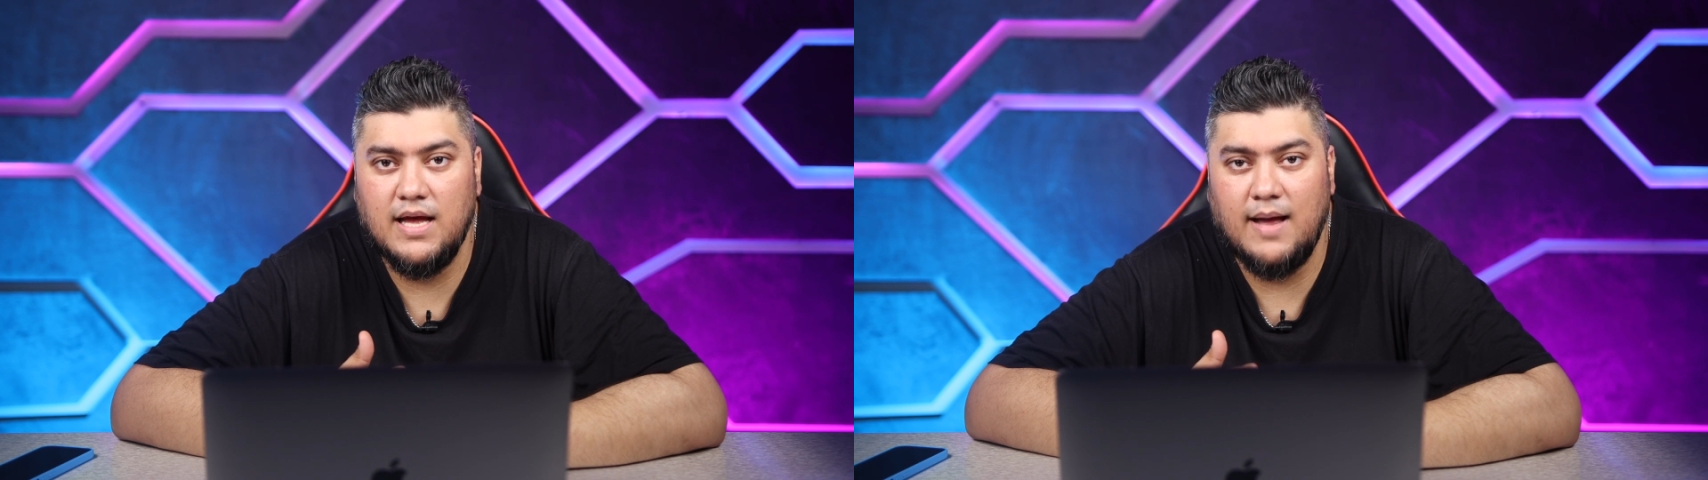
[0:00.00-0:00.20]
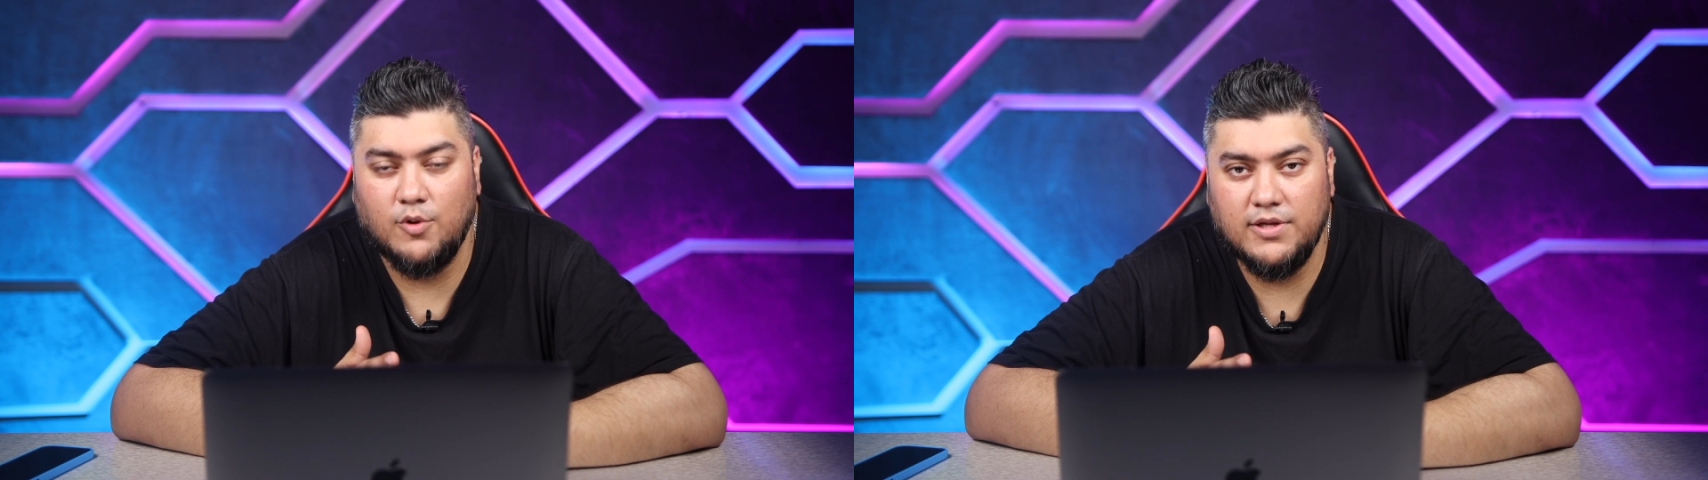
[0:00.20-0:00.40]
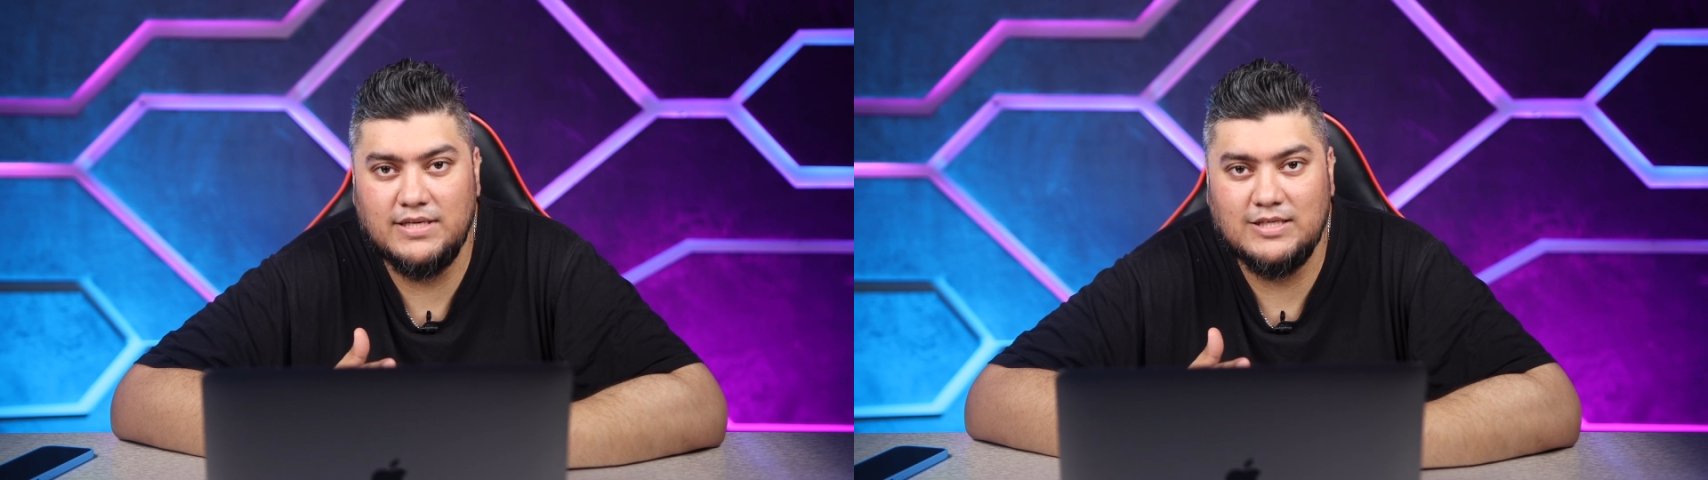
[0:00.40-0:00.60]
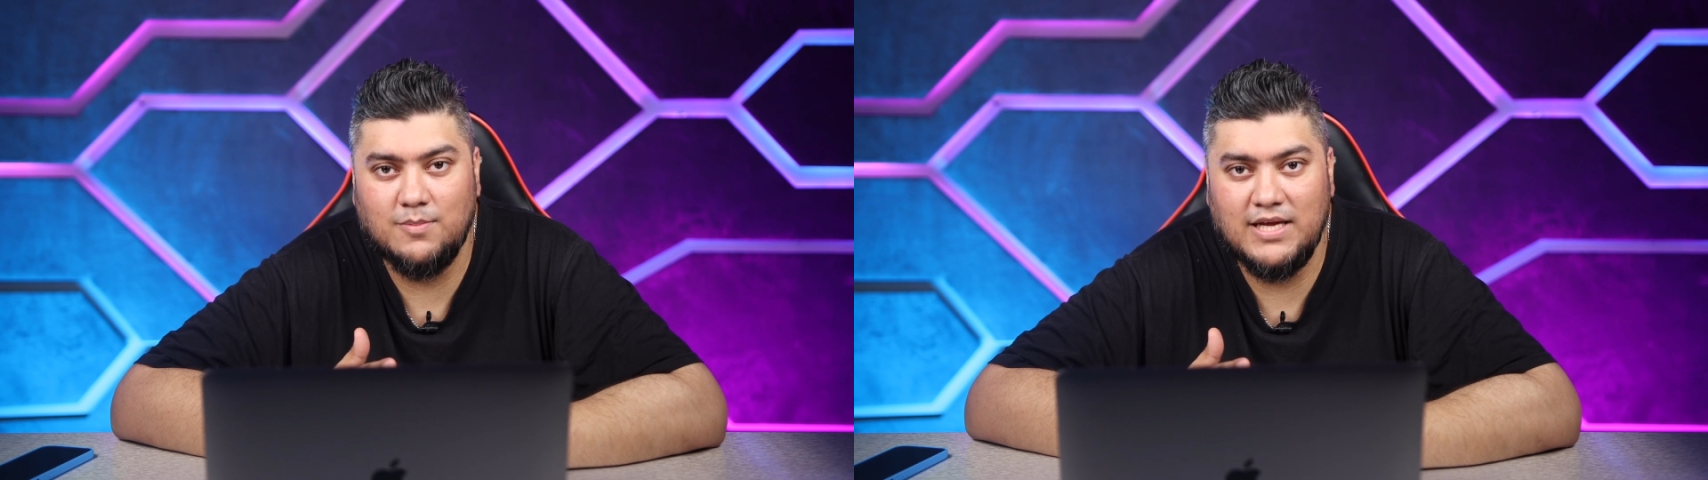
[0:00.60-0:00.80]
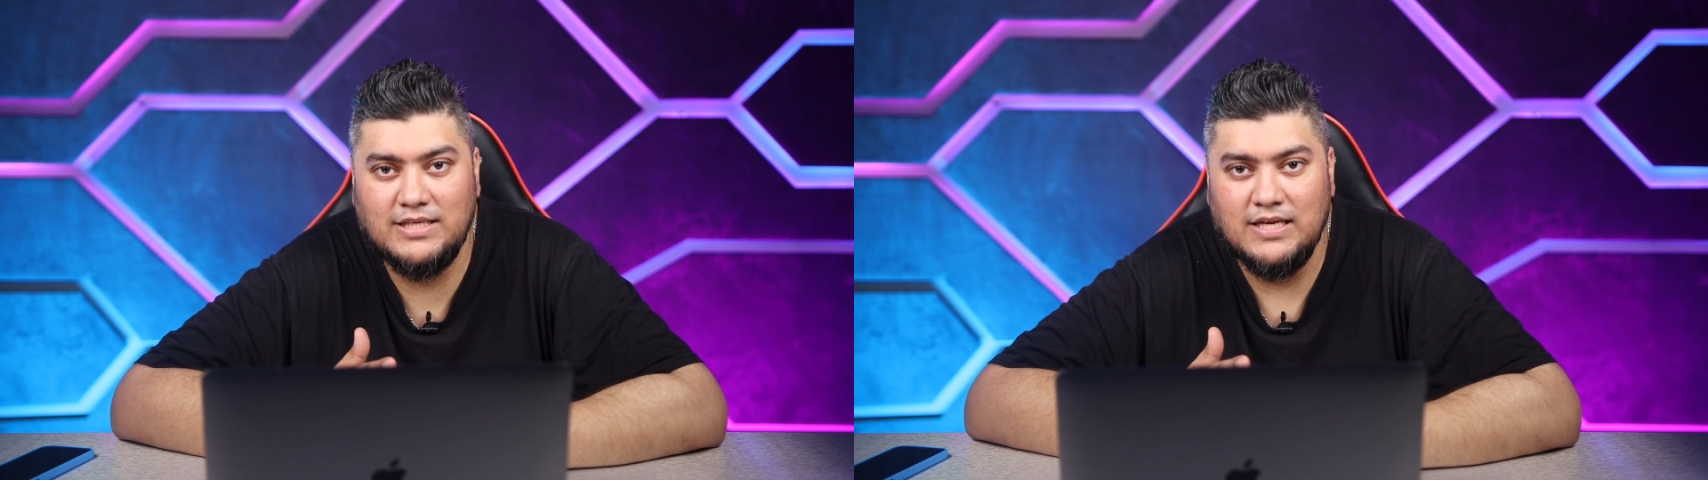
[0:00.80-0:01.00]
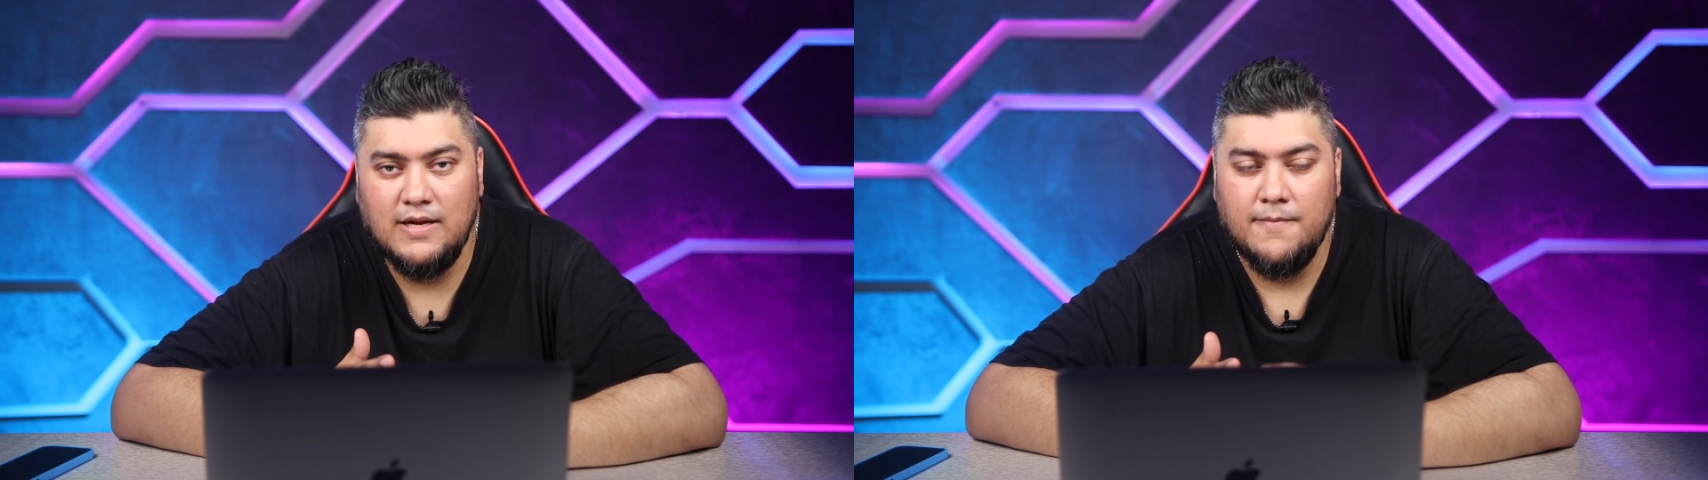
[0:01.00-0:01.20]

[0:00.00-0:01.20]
AMOLED displays,